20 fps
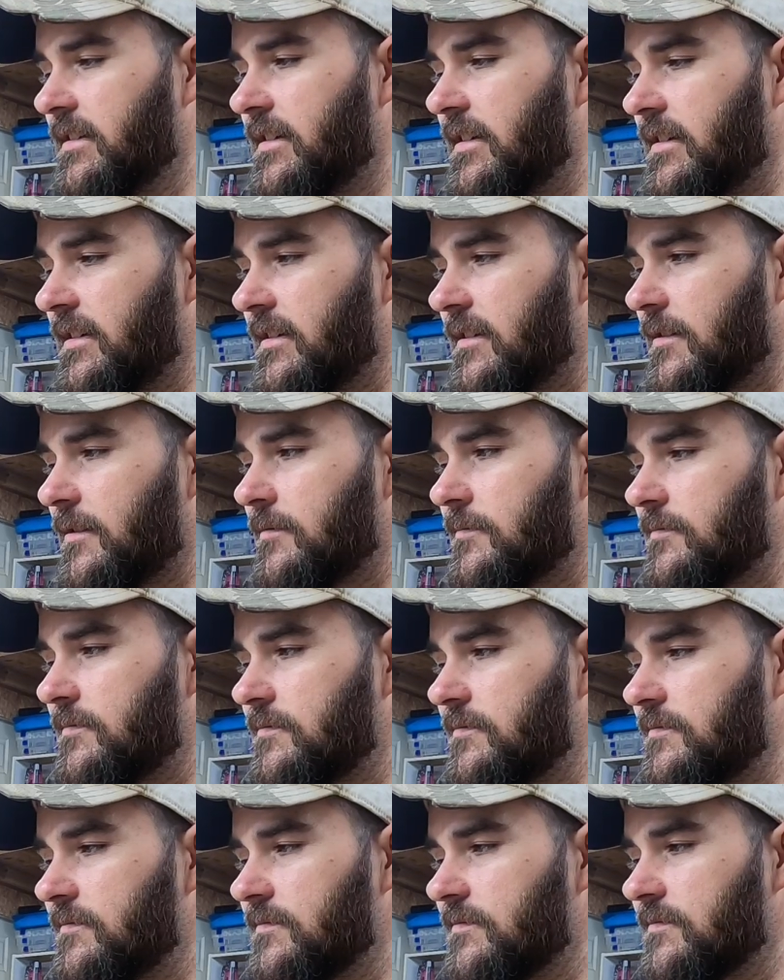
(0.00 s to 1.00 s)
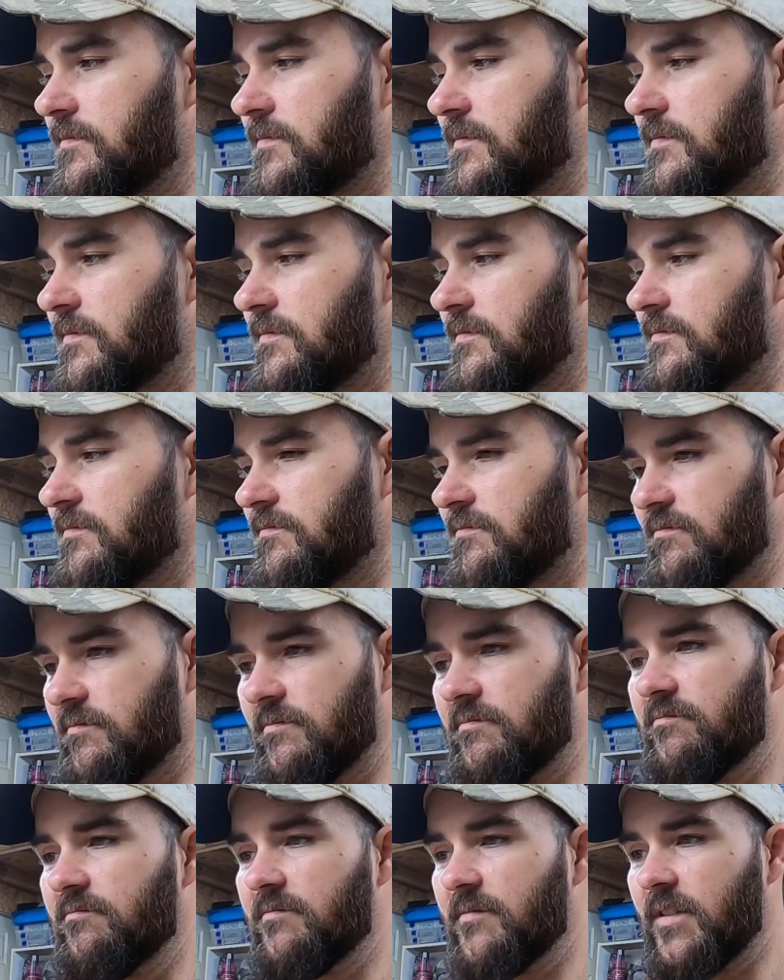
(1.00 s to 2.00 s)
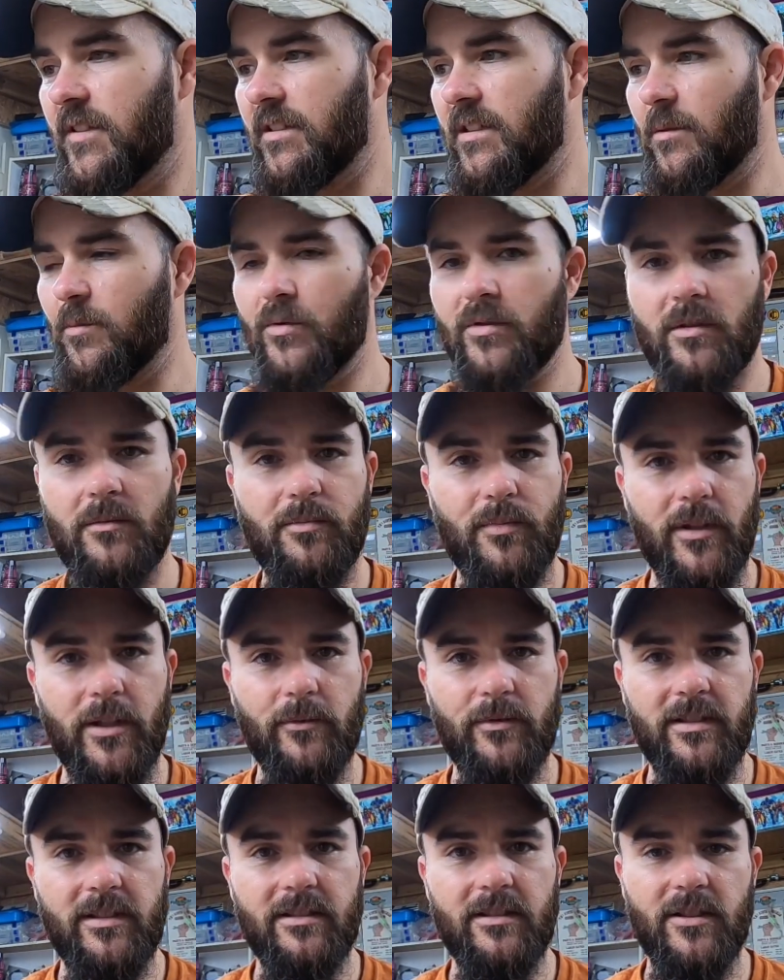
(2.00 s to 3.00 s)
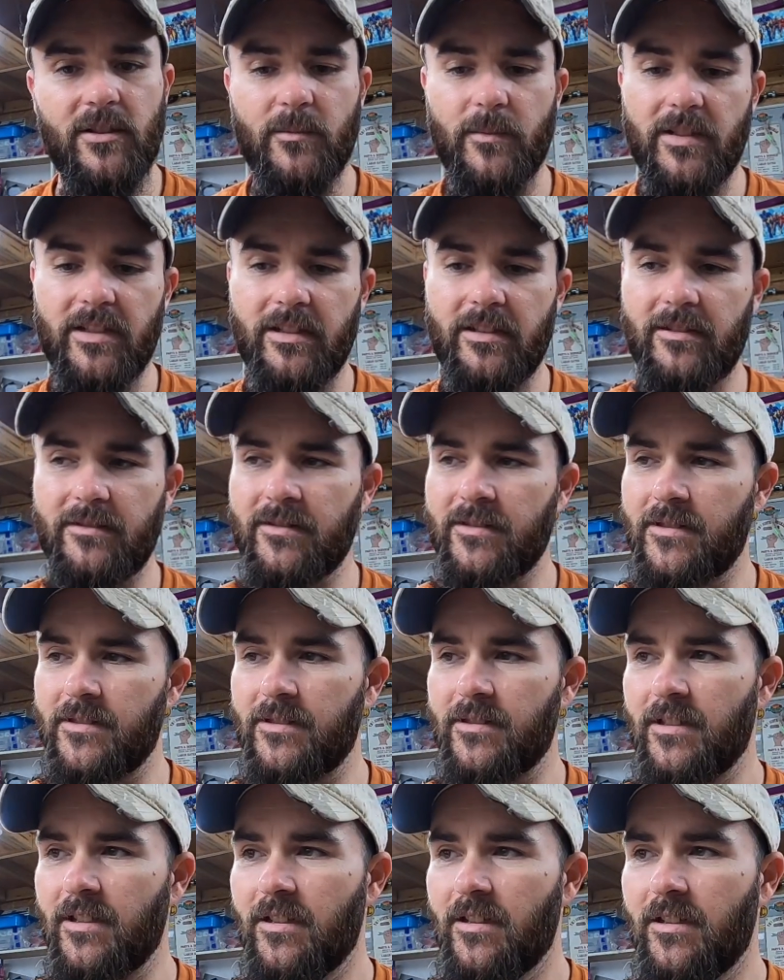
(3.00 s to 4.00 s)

Um, because I'm gonna play with it a little bit and